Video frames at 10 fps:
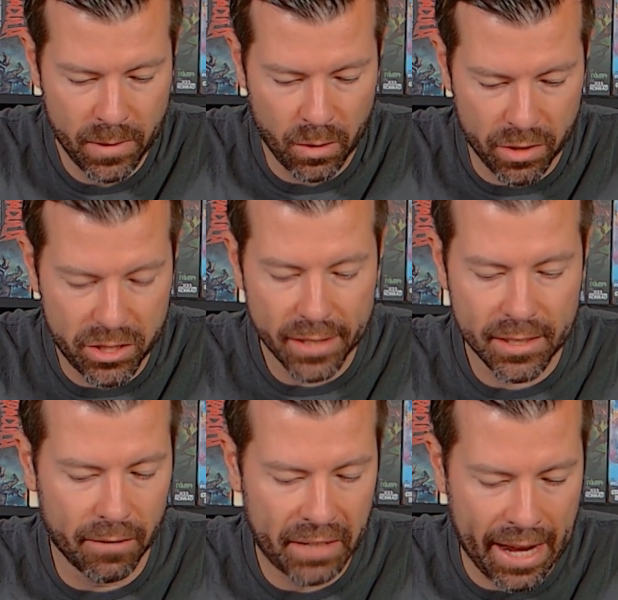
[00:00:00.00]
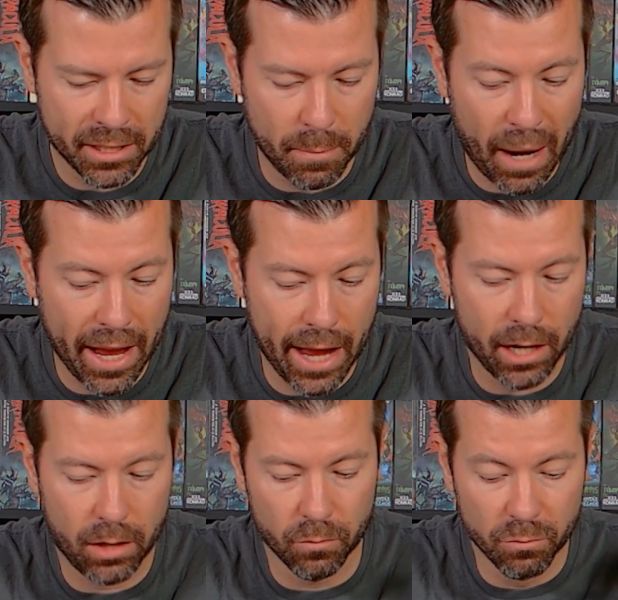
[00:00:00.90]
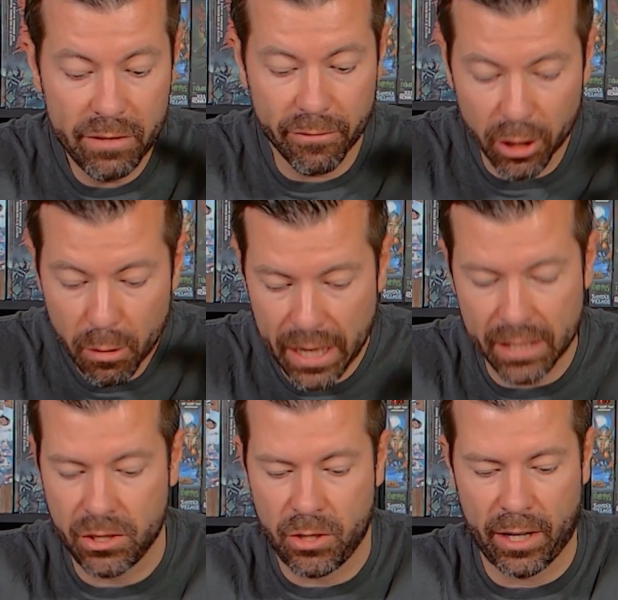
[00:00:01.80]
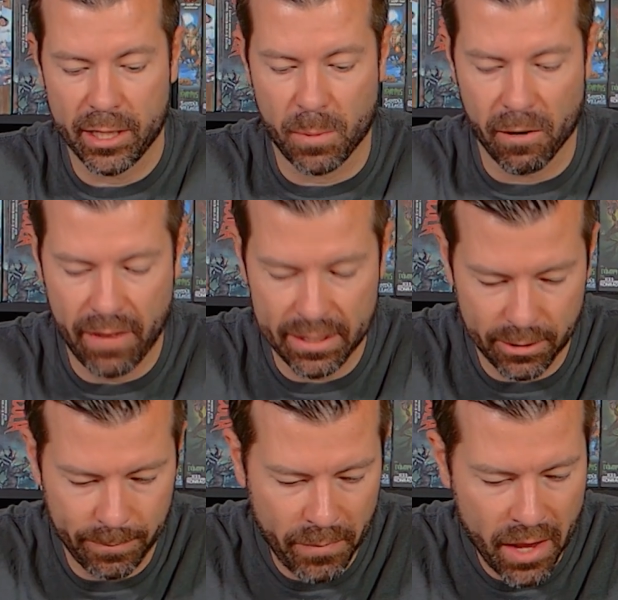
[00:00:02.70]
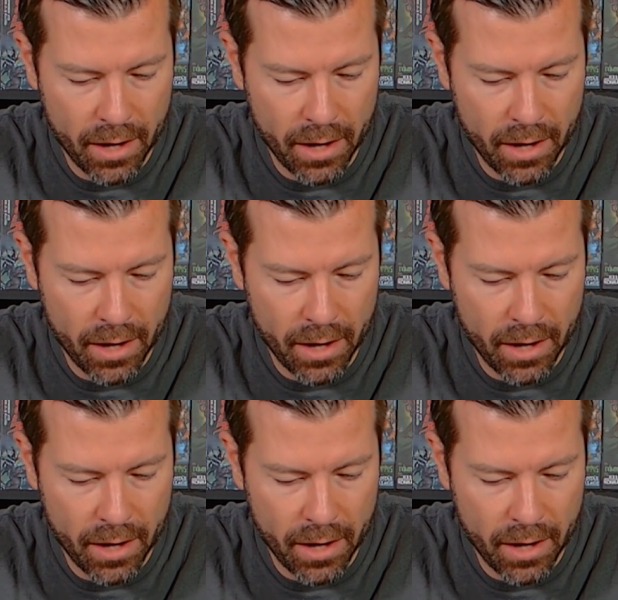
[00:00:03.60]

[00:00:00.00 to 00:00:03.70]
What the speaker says: With just enough cash to buy a refurbished transport vessel,